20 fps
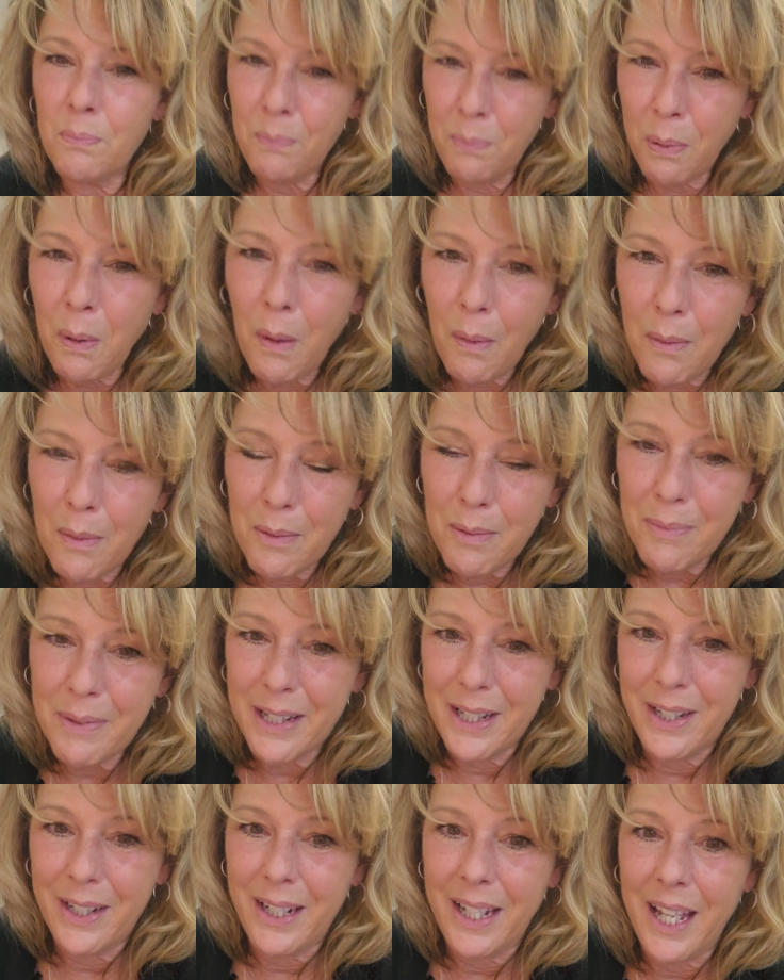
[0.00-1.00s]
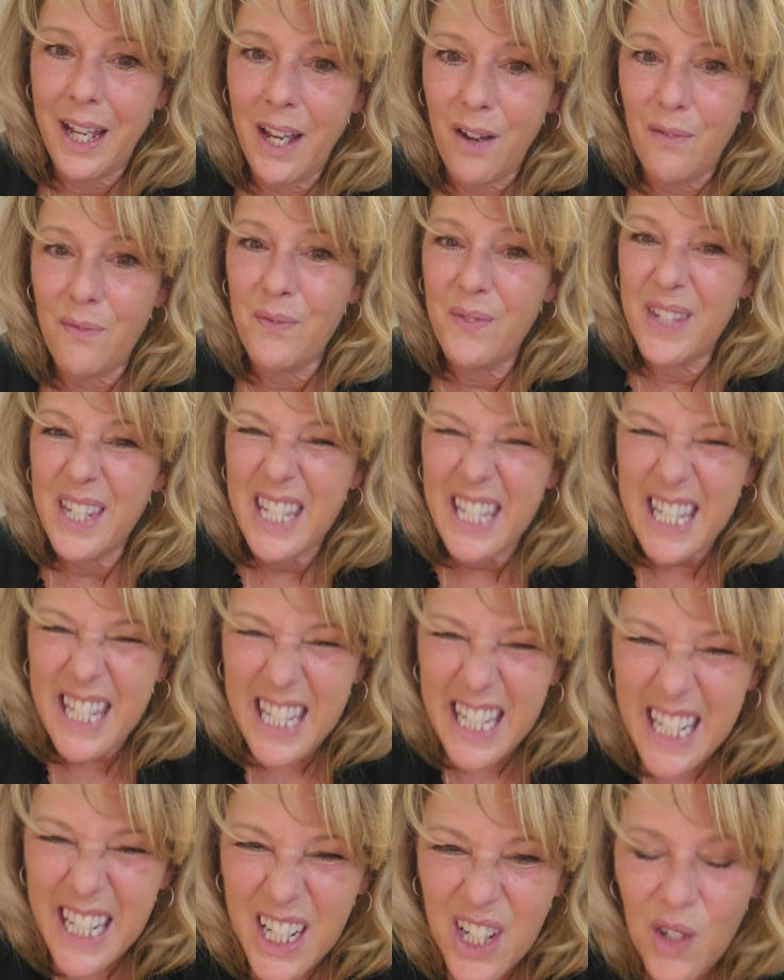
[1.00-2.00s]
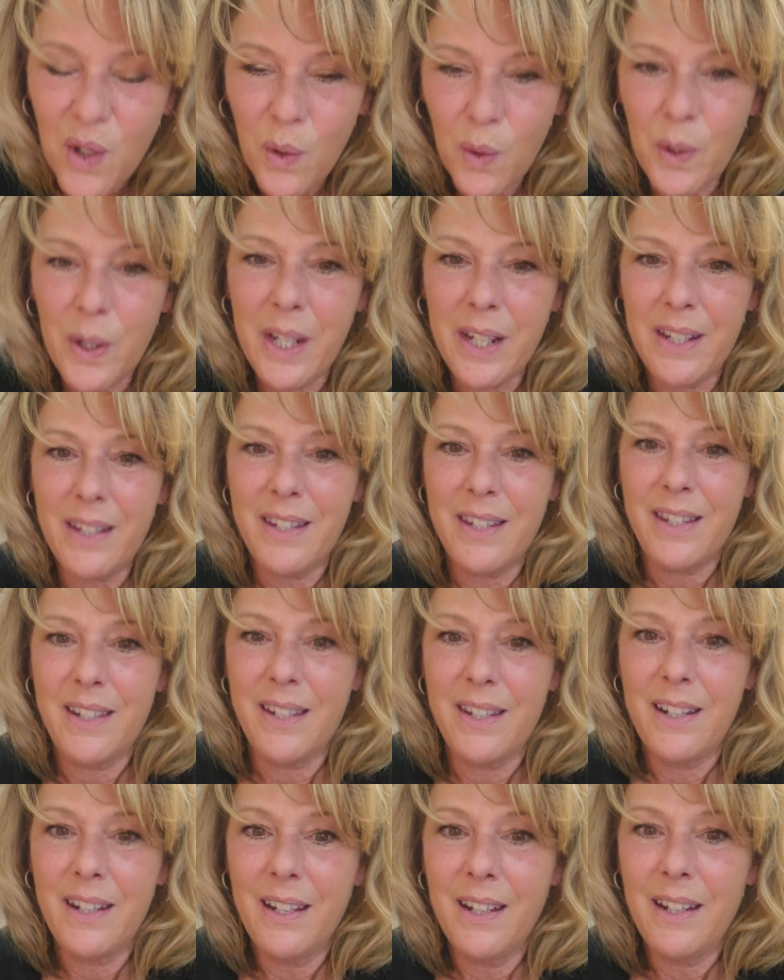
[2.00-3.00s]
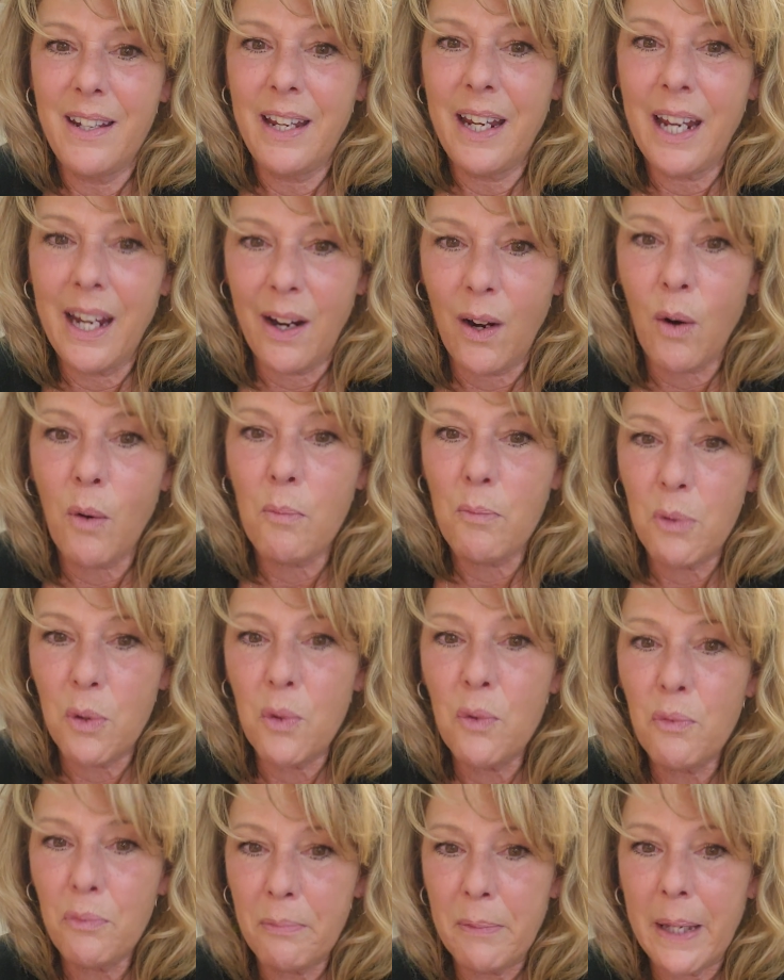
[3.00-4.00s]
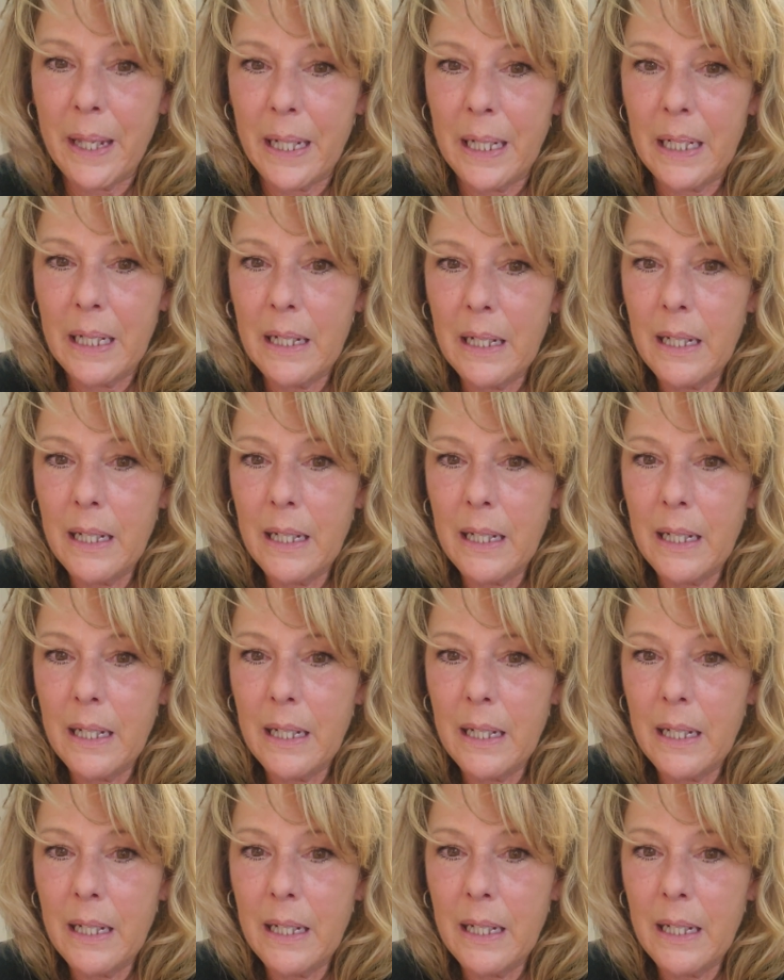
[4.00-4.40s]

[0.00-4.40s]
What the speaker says: probably going to have decreased air movement.